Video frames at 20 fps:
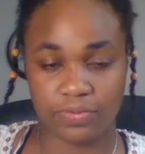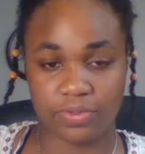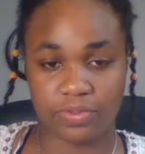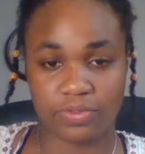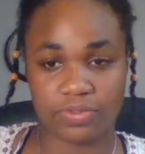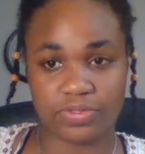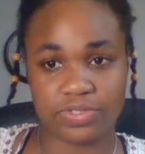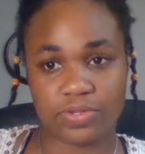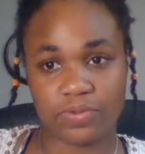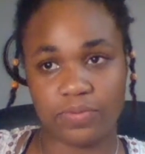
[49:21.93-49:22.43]

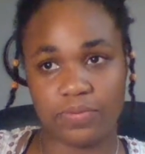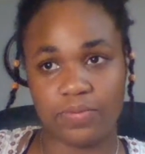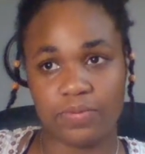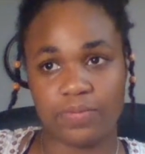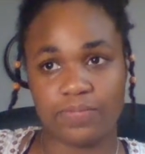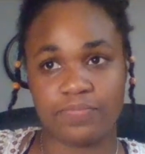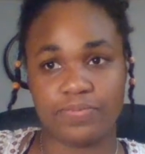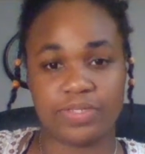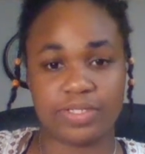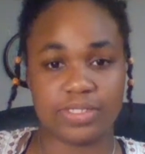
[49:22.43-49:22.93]
so
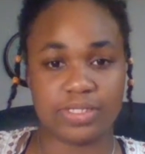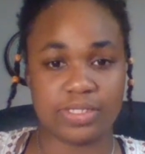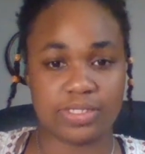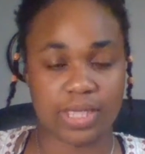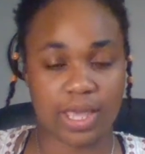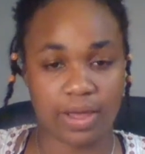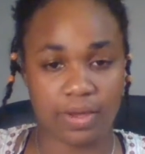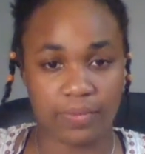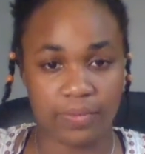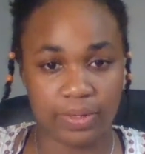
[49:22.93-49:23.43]
this is
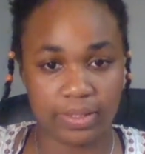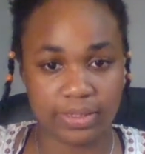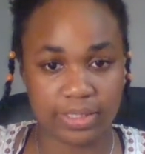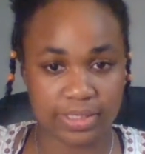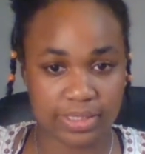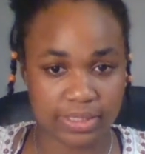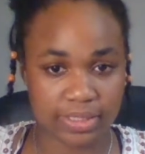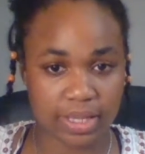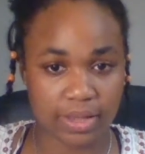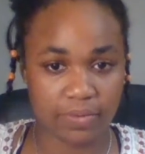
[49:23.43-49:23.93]
how
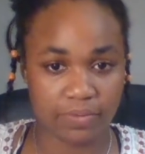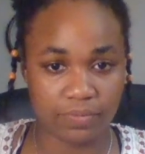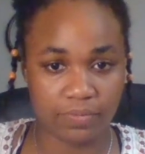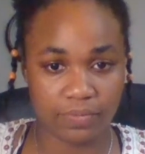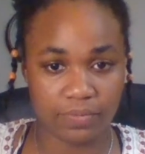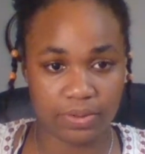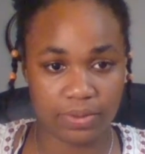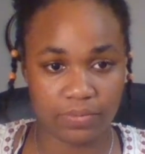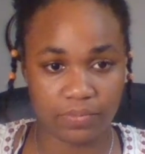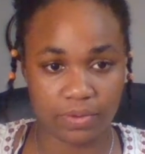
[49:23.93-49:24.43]

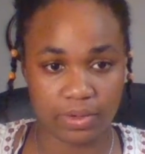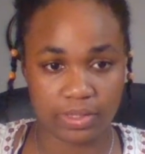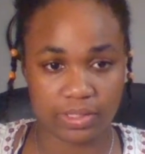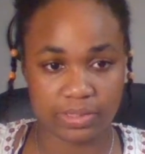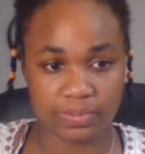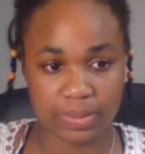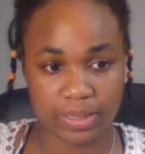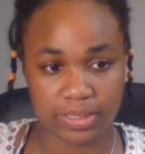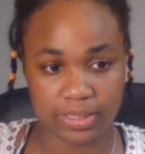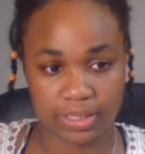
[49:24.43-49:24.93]
it works
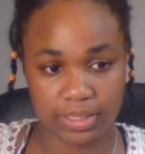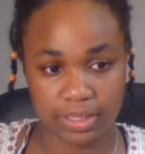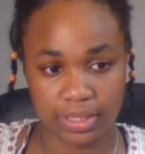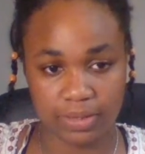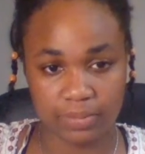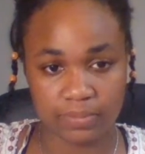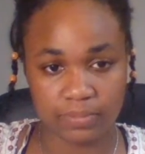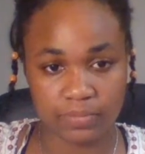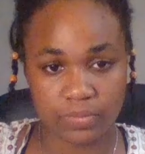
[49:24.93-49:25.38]
basically.